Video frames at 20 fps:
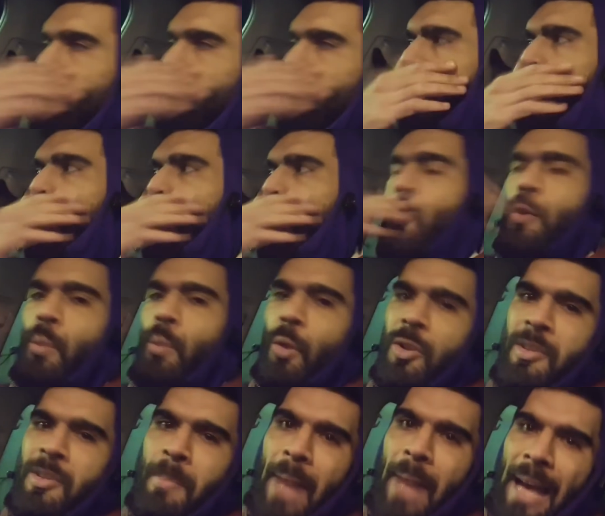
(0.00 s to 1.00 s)
I know
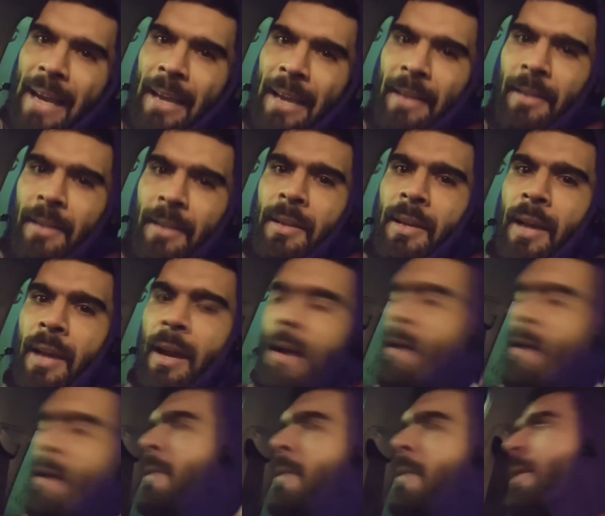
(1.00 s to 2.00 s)
towards the back end of the year,
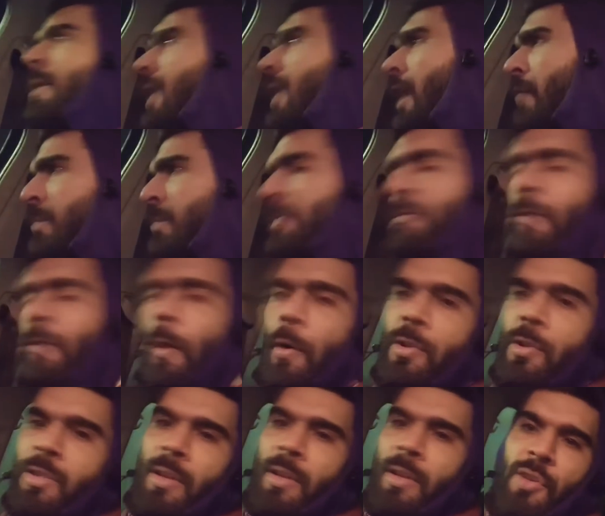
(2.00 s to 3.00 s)
I've been
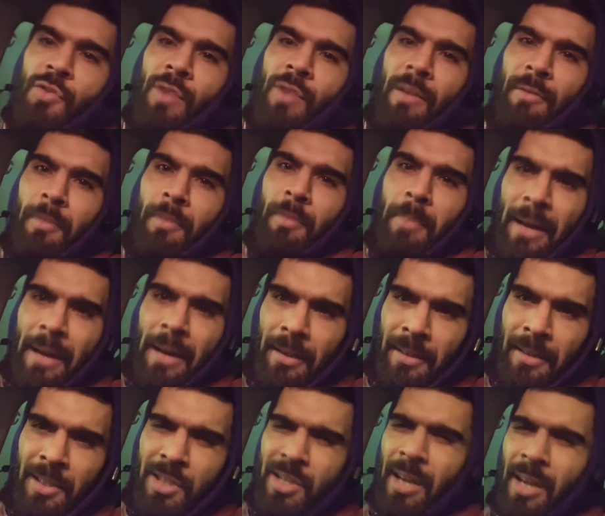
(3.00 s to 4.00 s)
focusing on Stretford
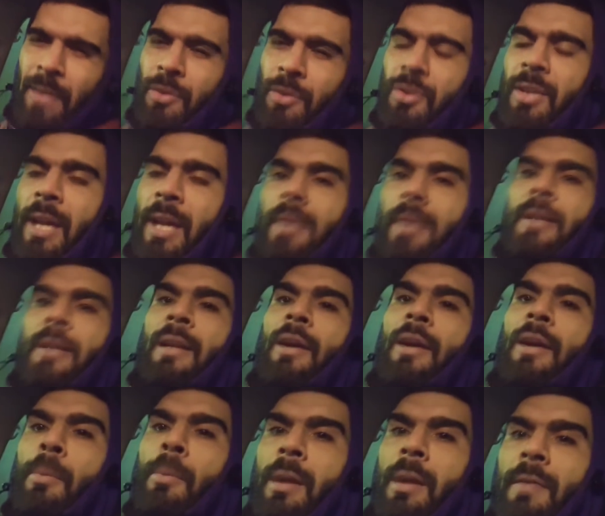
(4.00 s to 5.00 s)
Paddock. This channel's taken a
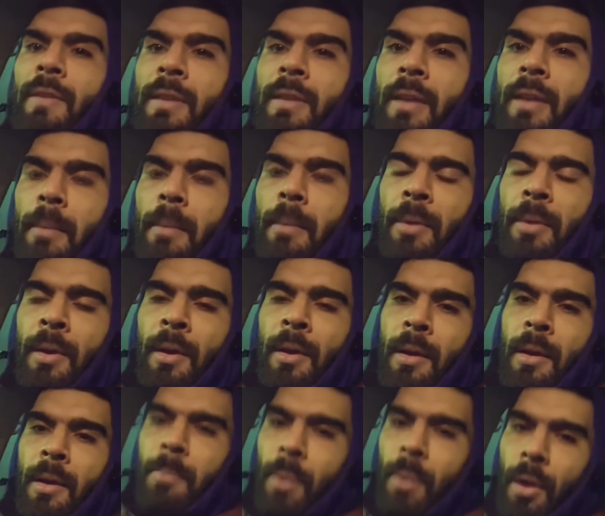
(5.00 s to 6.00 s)
little bit of a dip,
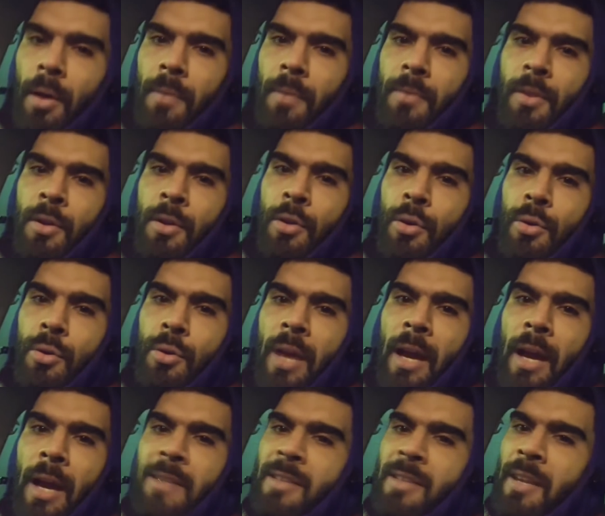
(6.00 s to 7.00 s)
but the new
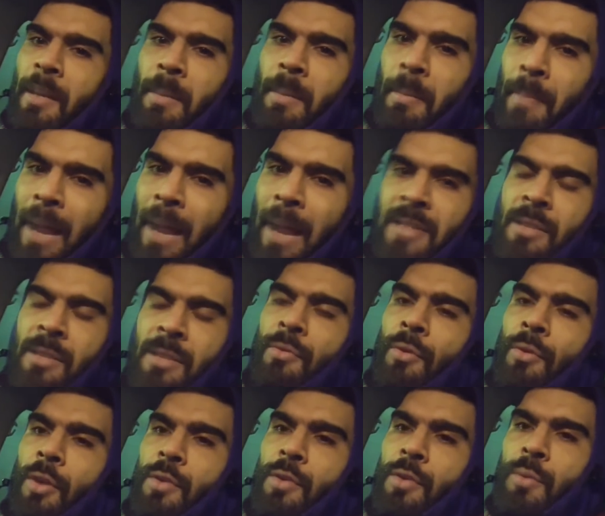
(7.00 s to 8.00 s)
year is going to be massive
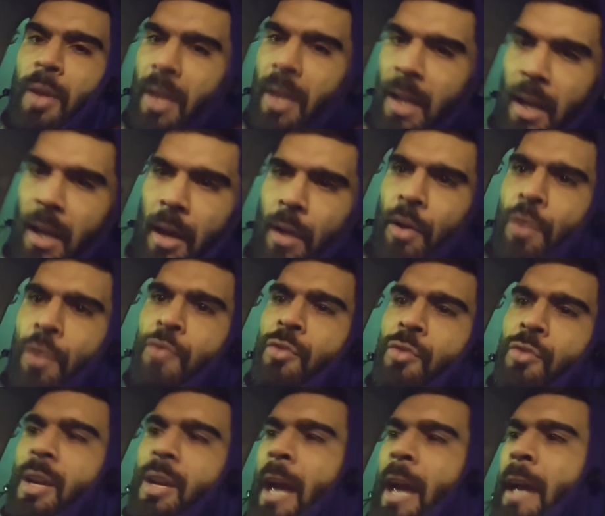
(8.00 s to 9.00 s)
for us. We're going to hit
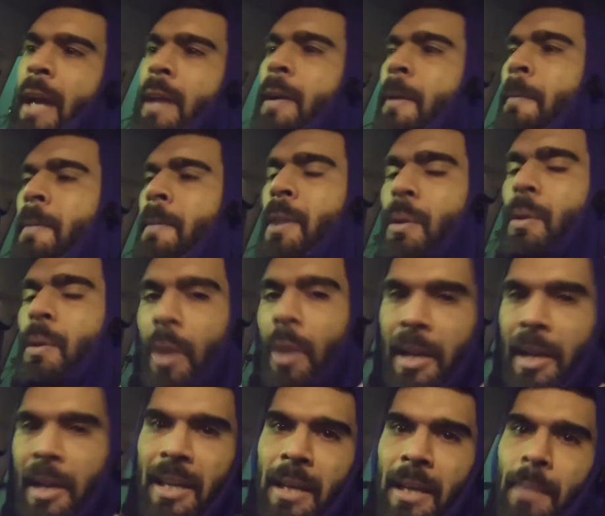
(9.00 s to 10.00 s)
100k. We're going
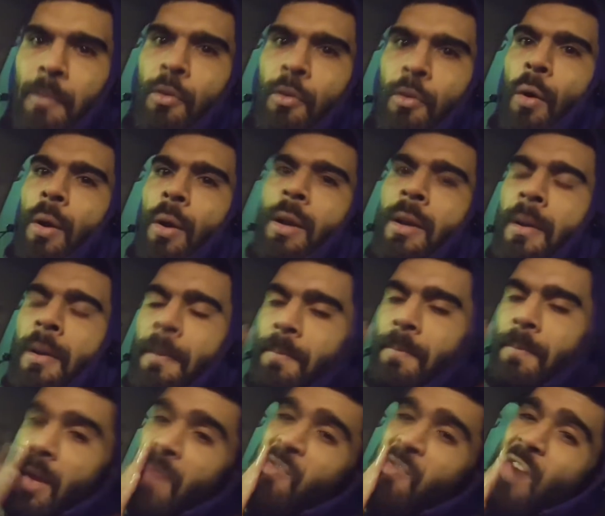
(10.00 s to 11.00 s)
to keep growing.
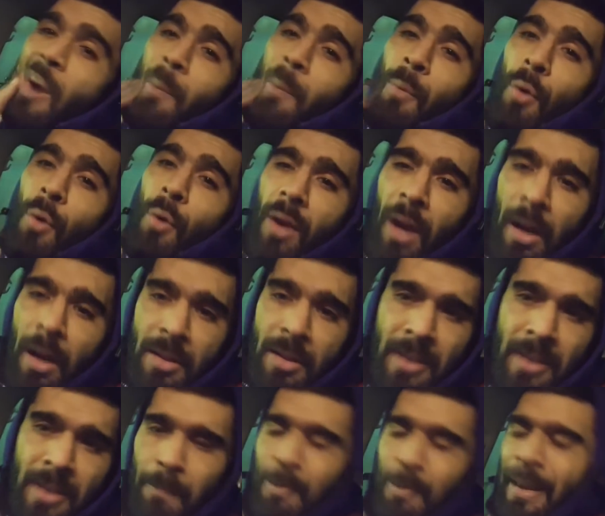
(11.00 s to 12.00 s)
I've got more
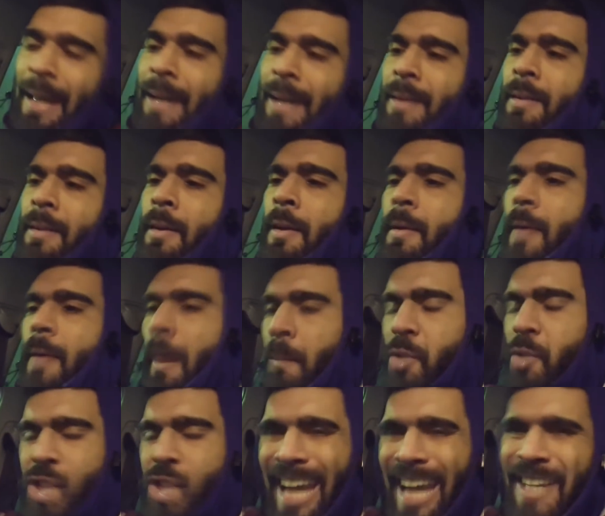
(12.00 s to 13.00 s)
content planned. I'm
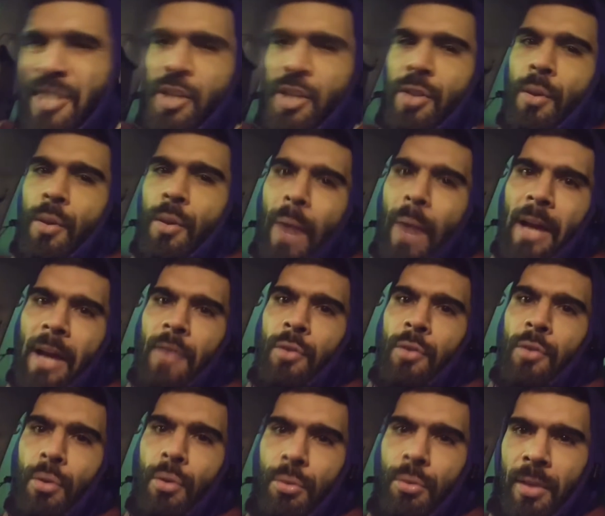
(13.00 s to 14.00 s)
changing the way I
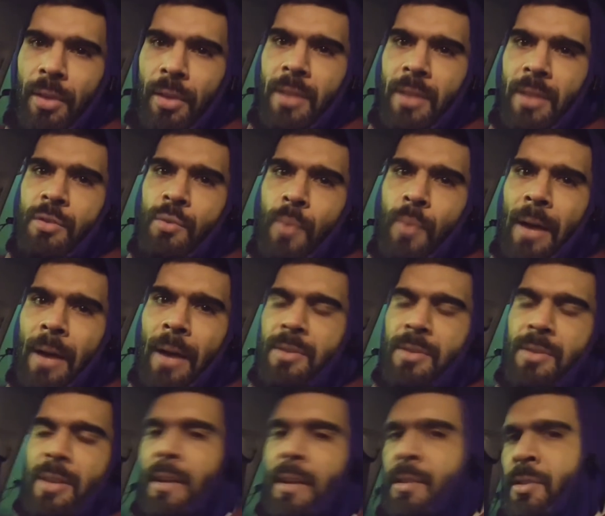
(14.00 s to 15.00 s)
do things as well,
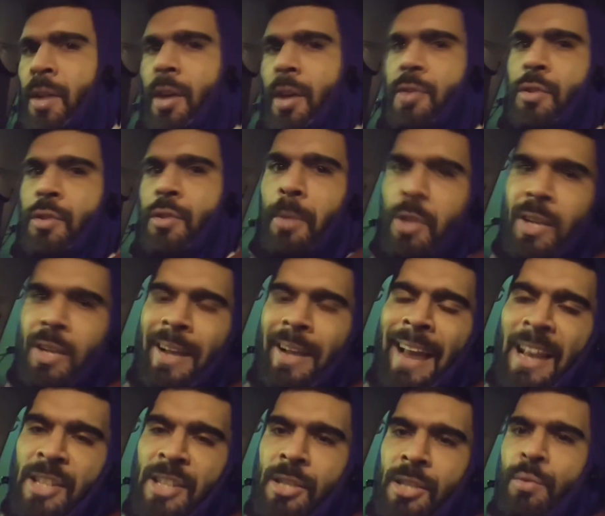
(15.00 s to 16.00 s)
so that there's not so much
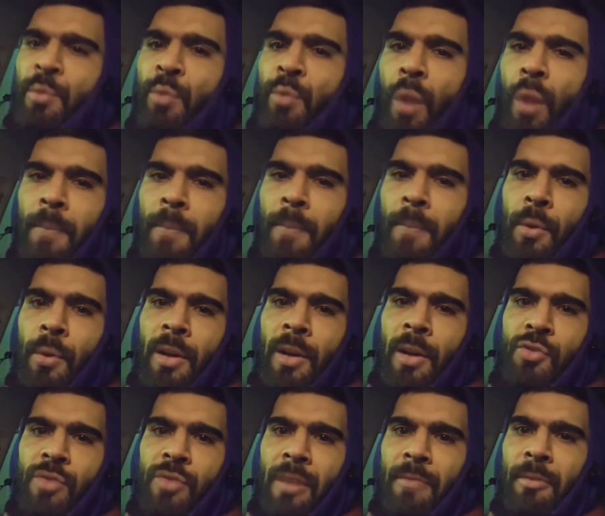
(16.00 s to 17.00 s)
clashes with what I'm doing on
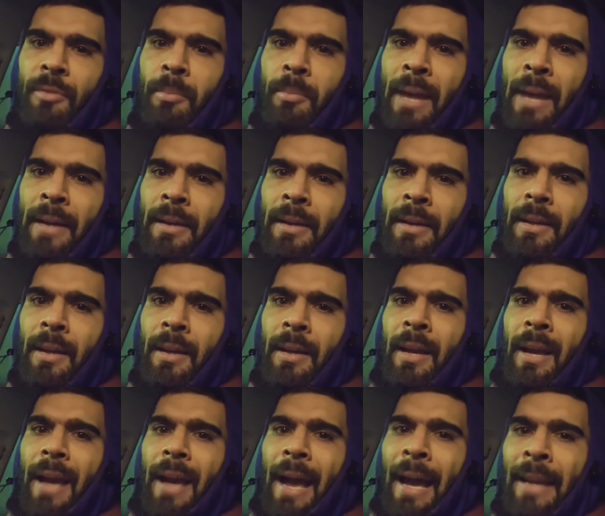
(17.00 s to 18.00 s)
Stretford Paddock.
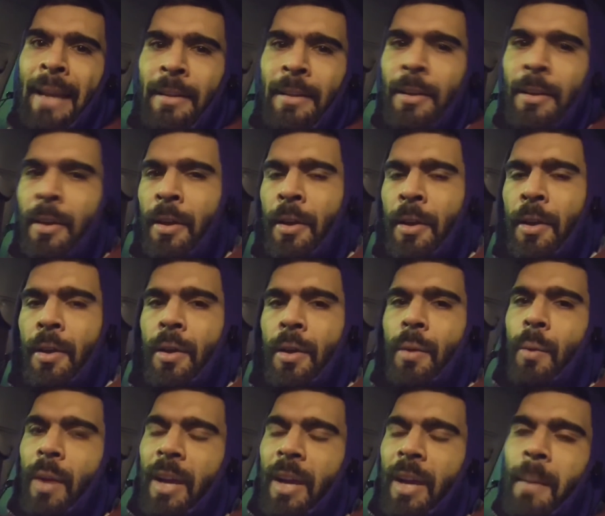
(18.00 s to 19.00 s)
And
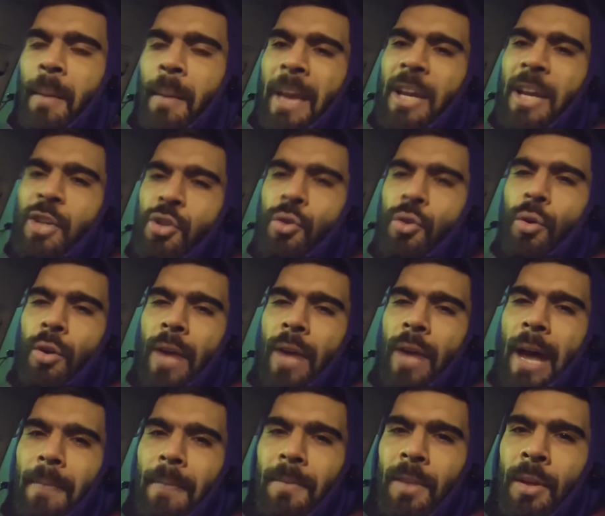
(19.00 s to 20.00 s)
we're going to make sure
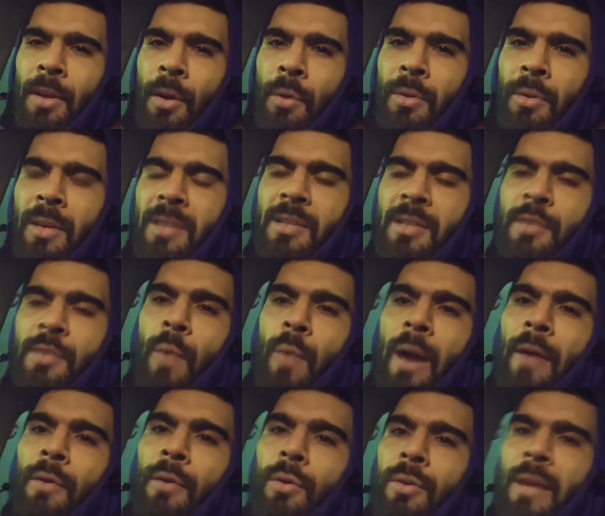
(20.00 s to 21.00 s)
that, this is
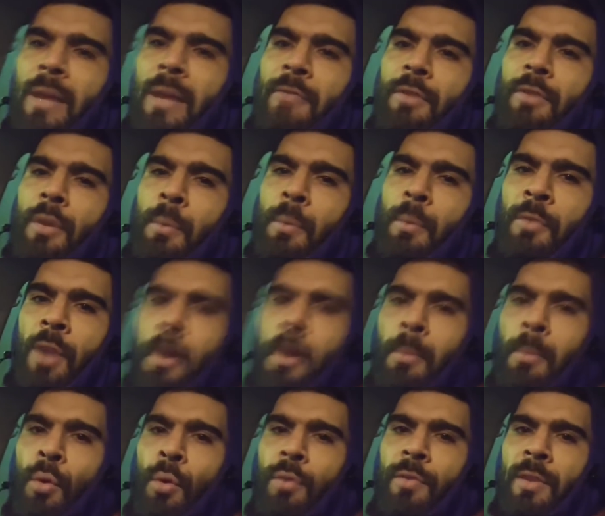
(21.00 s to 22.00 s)
well looked after and we've got
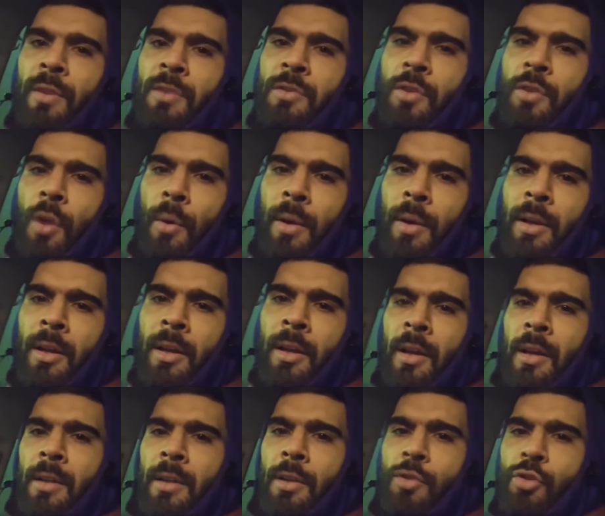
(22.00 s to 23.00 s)
more things going.
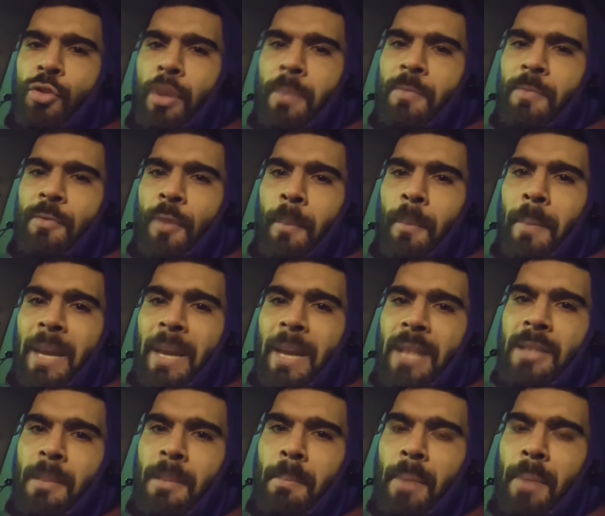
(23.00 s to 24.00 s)
The trip for me
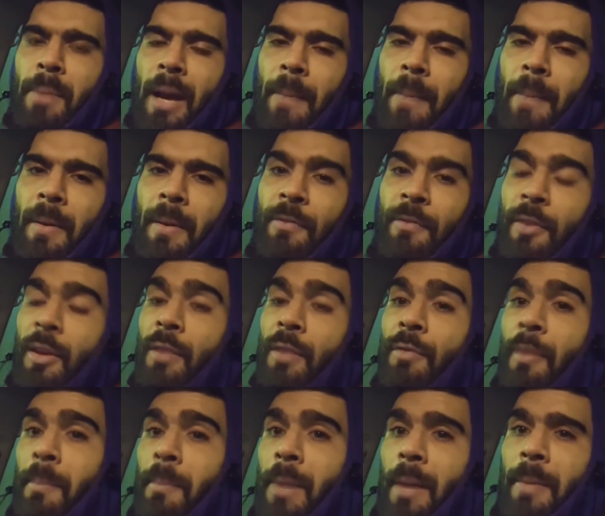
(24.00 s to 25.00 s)
to
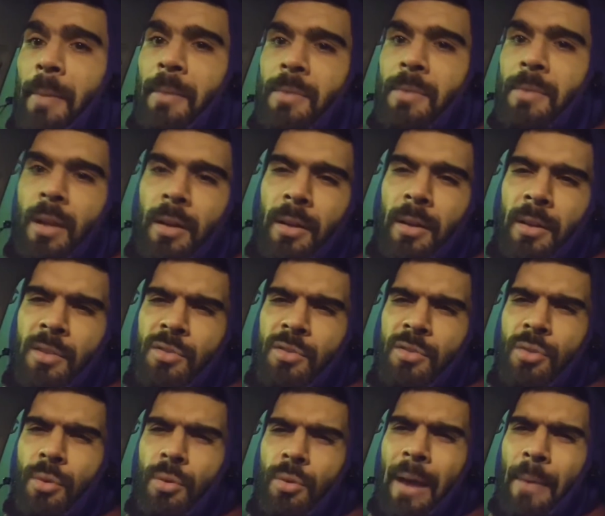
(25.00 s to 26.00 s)
from Birmingham to London is
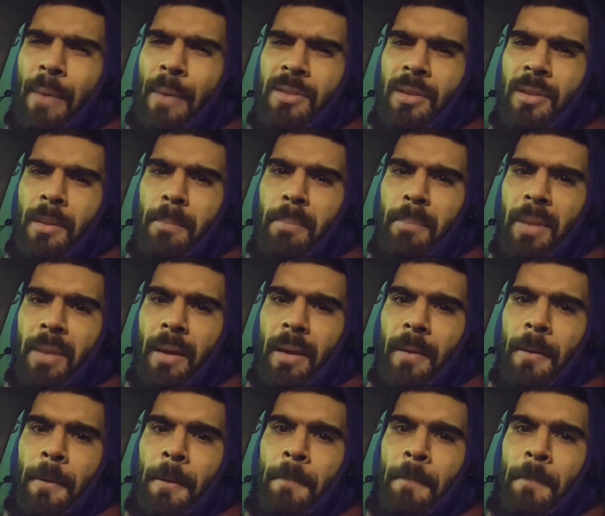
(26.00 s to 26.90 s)
2 hours and a bit.